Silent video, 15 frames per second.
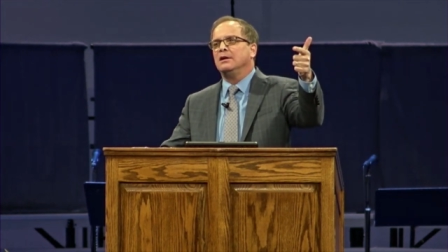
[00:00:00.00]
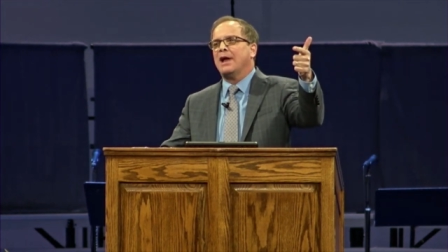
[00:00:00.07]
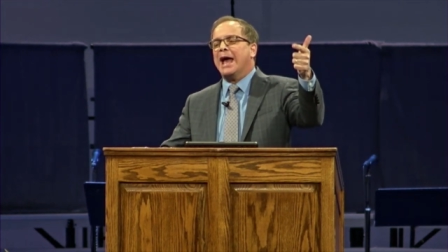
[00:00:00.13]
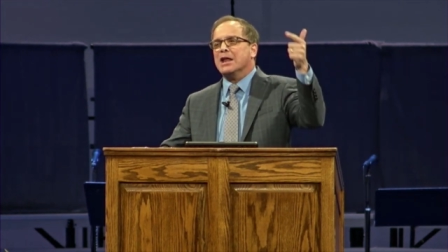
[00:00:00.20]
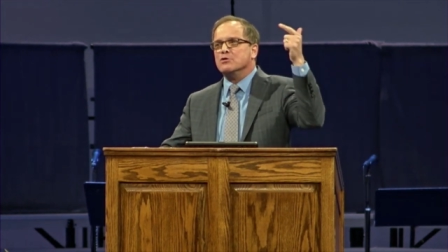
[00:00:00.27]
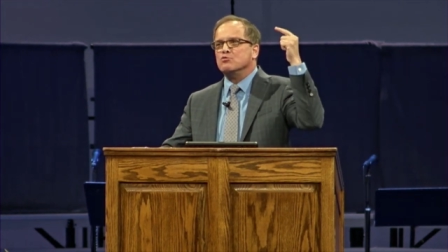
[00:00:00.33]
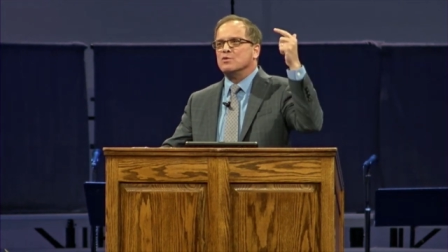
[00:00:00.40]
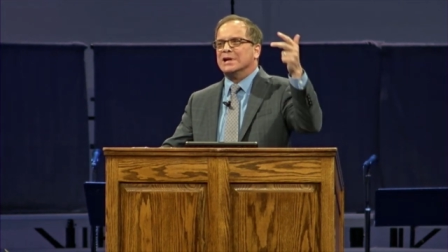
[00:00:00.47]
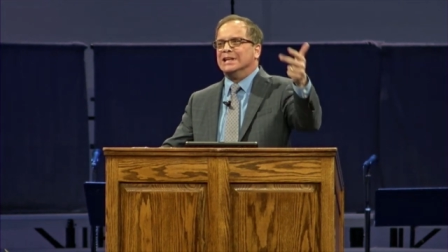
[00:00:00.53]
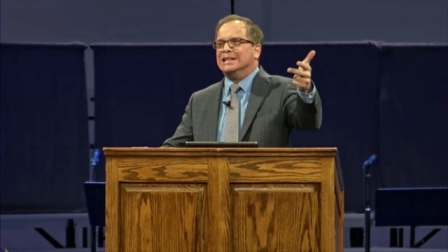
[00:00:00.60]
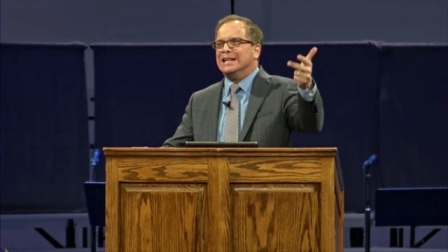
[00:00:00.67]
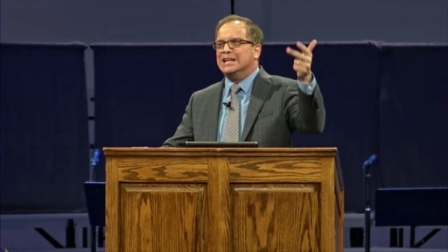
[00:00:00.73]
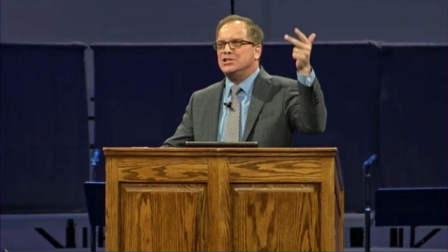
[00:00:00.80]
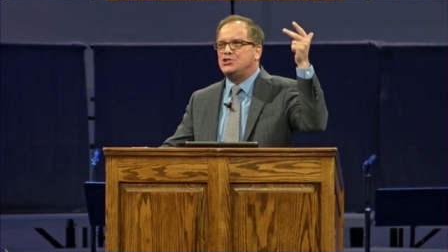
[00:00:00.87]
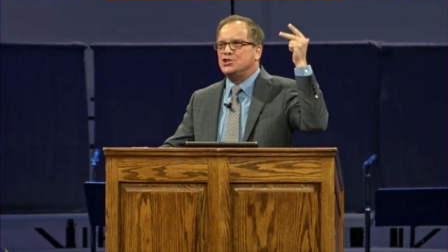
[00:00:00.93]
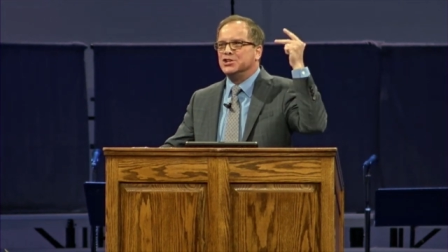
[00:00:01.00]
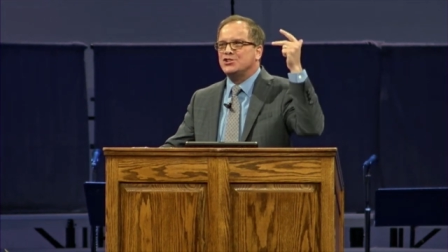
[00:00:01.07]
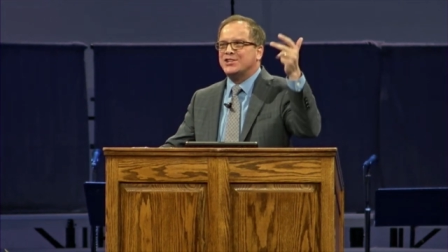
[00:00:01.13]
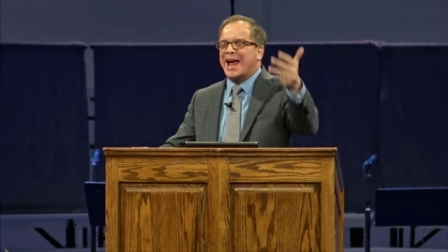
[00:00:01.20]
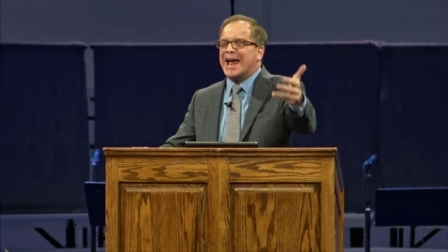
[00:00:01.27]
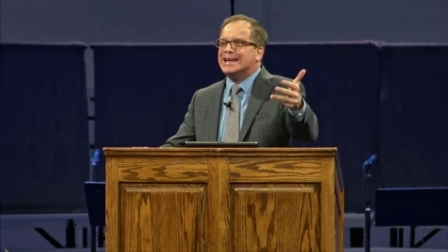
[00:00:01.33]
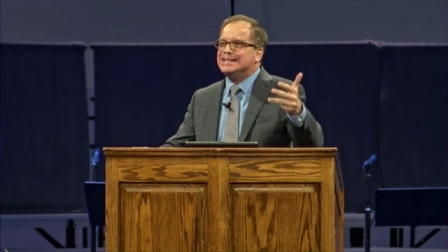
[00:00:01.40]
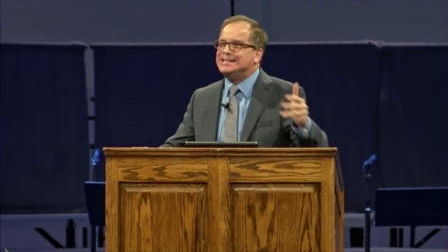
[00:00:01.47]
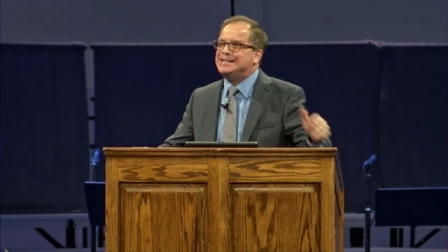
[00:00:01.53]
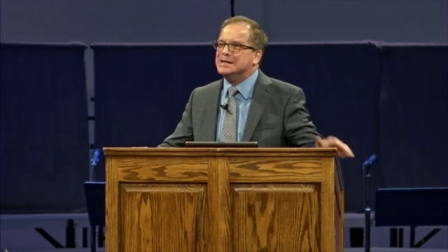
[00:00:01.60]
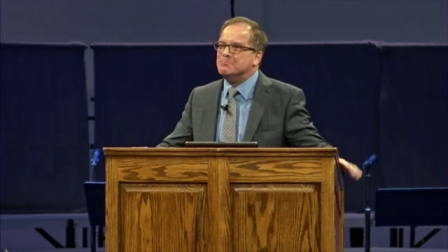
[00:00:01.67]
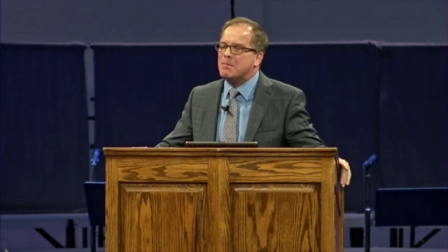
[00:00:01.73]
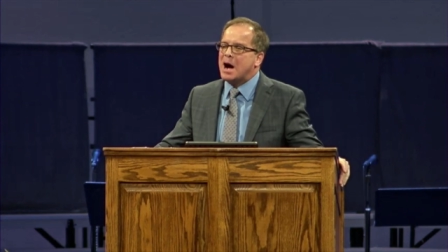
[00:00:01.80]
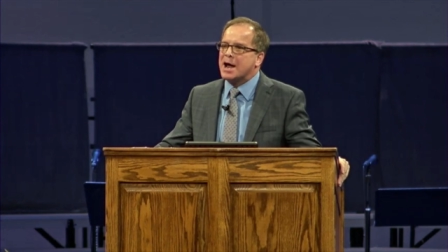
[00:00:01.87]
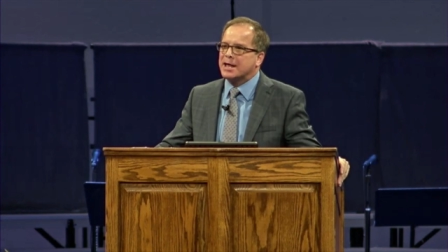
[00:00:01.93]
and religious and
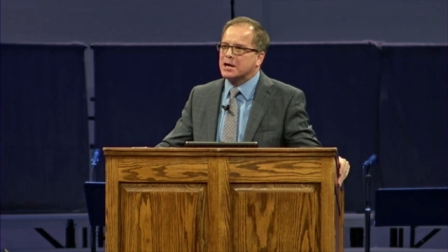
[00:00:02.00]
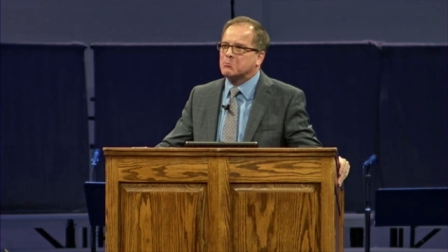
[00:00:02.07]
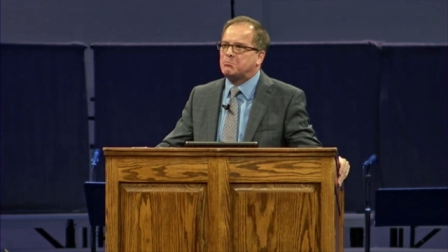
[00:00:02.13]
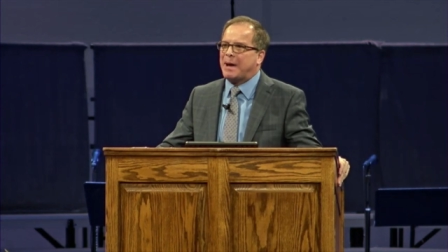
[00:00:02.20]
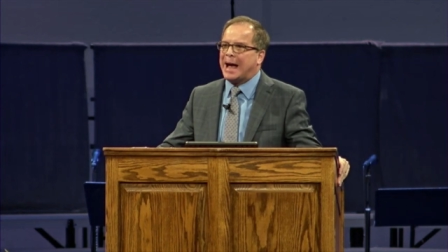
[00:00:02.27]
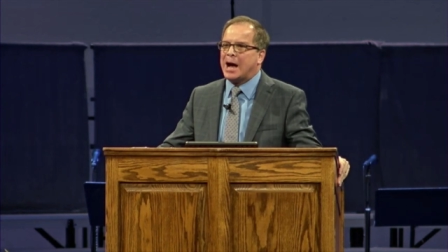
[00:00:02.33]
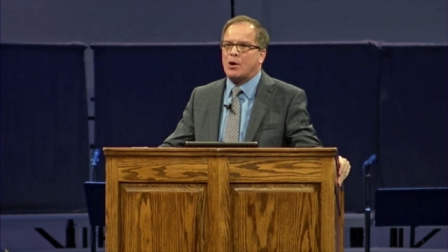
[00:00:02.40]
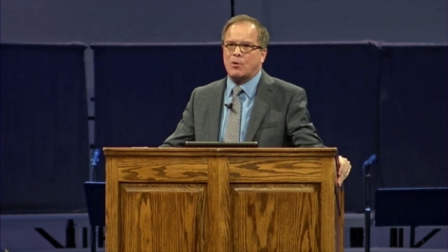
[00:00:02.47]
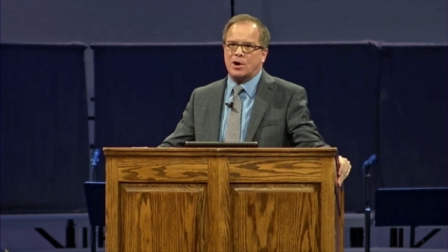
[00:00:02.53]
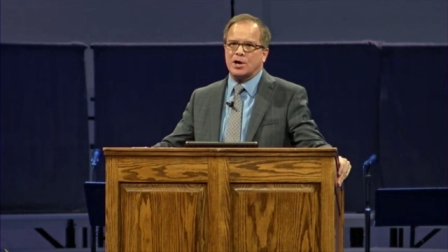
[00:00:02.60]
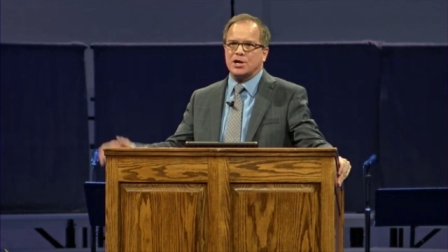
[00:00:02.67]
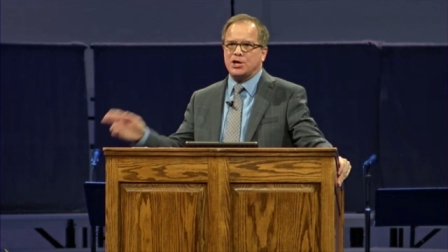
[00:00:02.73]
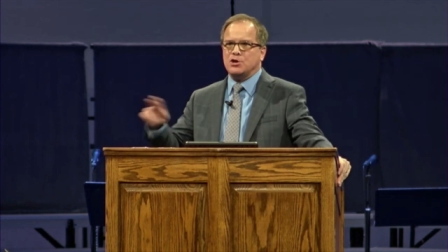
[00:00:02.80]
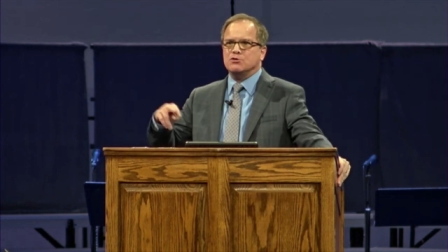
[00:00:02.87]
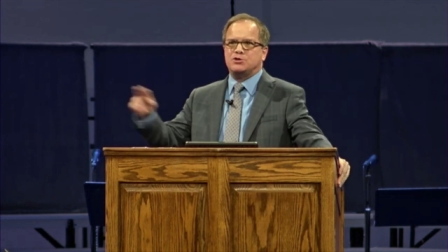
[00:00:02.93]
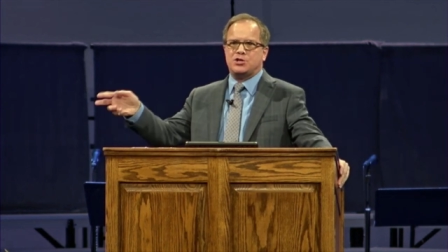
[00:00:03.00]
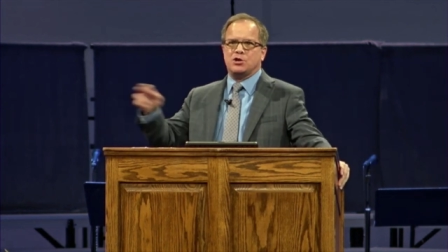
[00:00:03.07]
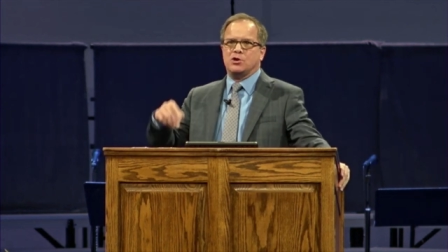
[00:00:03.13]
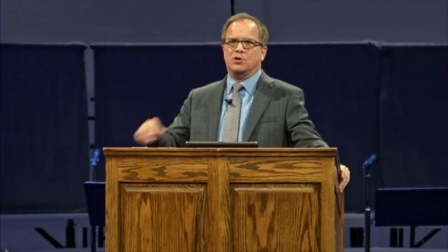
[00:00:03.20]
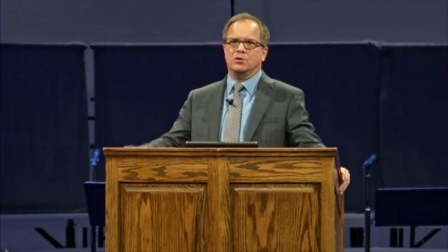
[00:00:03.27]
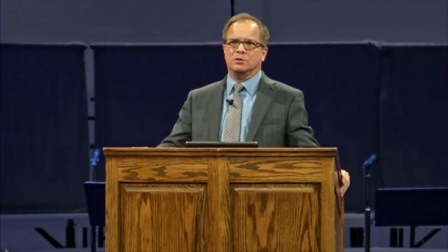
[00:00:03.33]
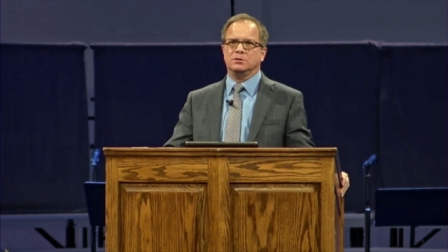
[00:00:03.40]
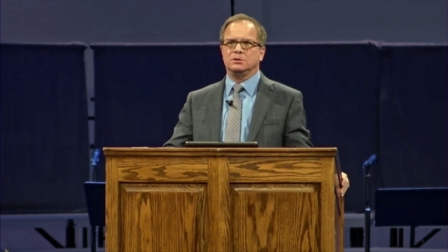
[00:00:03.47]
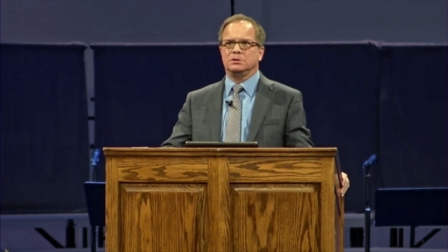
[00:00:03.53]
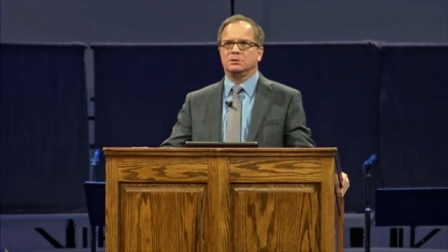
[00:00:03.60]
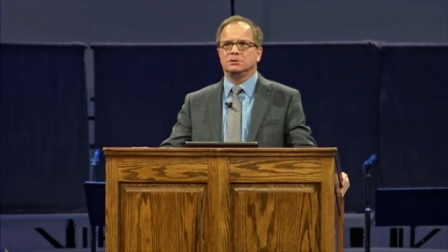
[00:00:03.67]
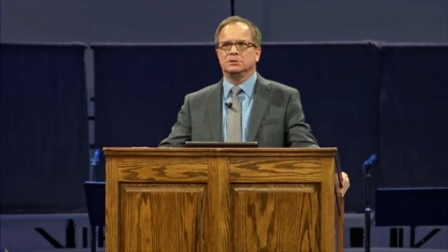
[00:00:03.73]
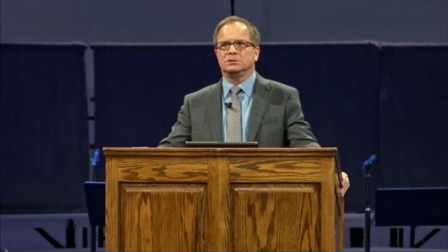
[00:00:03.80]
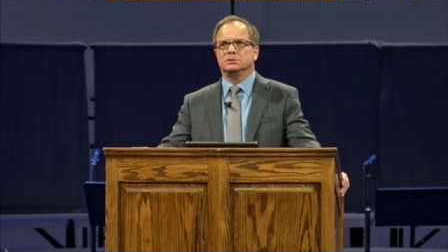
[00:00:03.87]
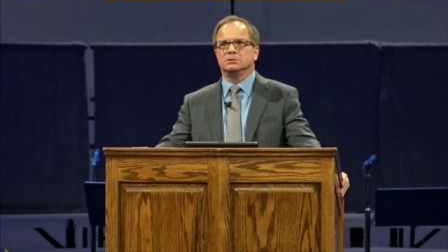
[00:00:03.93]
demonic power, you too.
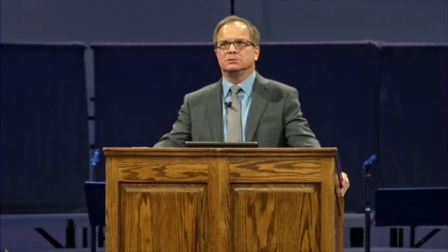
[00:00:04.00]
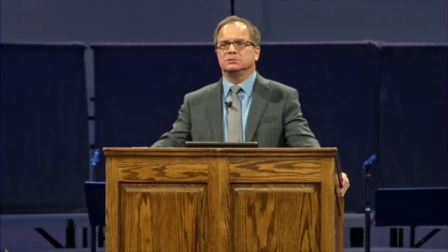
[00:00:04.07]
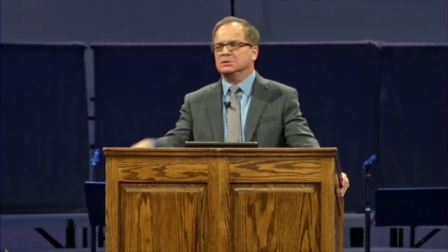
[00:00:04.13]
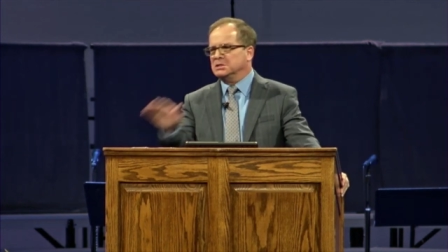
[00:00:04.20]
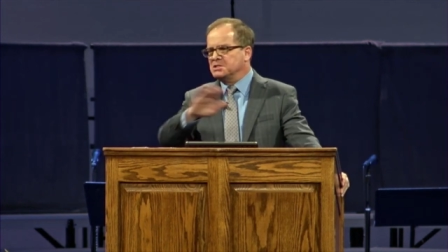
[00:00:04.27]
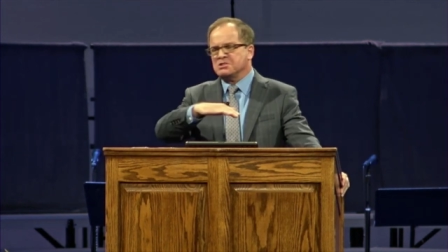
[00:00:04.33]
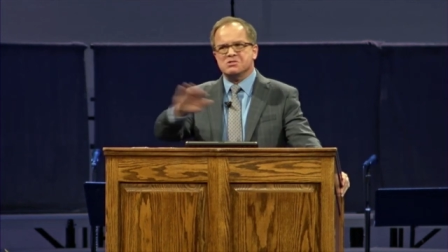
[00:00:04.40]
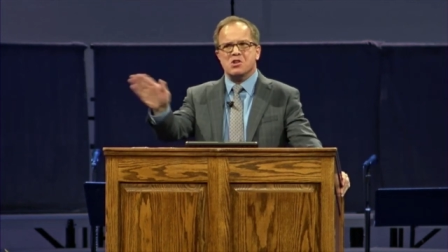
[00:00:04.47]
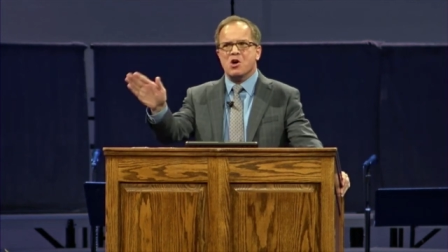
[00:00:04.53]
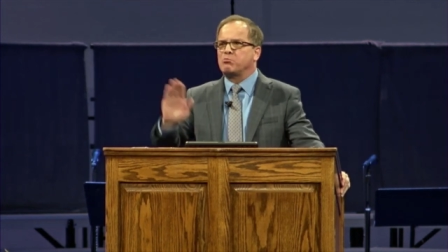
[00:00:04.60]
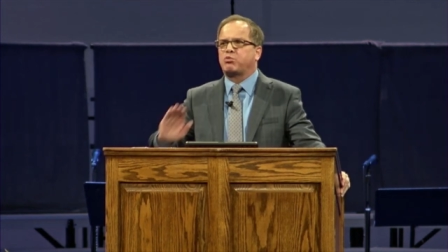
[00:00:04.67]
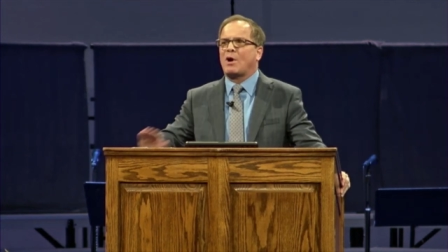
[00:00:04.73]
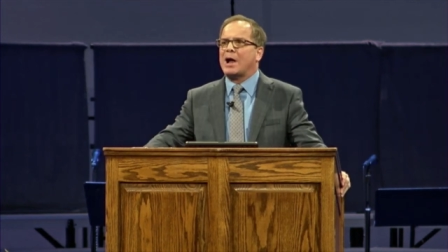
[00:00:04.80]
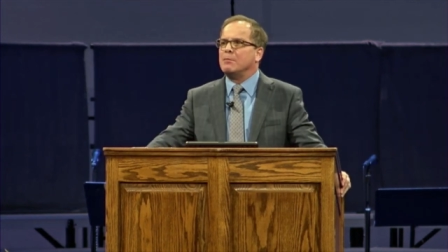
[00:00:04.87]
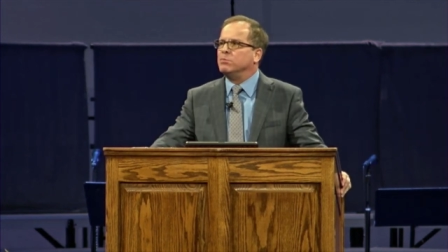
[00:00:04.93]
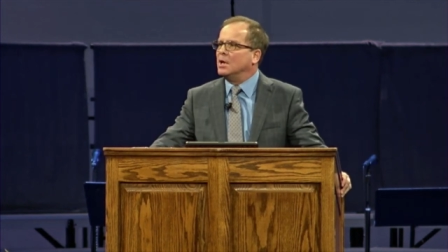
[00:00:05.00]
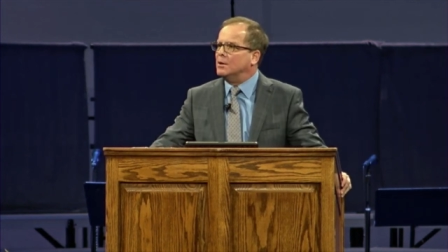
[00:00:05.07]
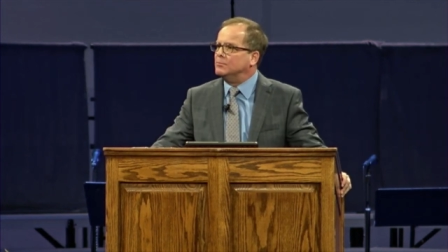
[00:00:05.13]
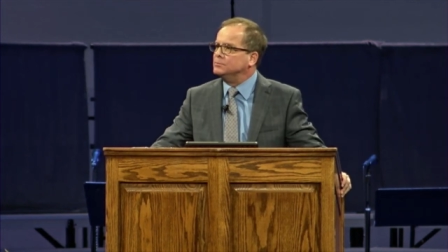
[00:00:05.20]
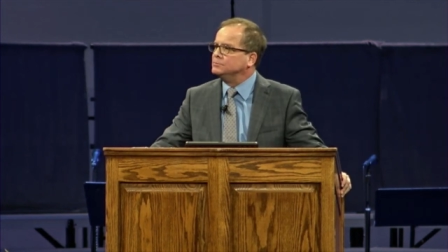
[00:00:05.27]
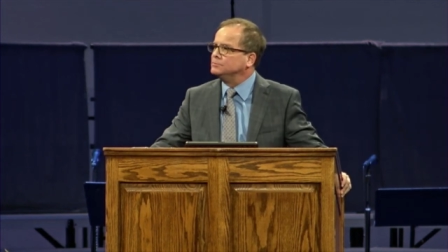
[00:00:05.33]
No problem.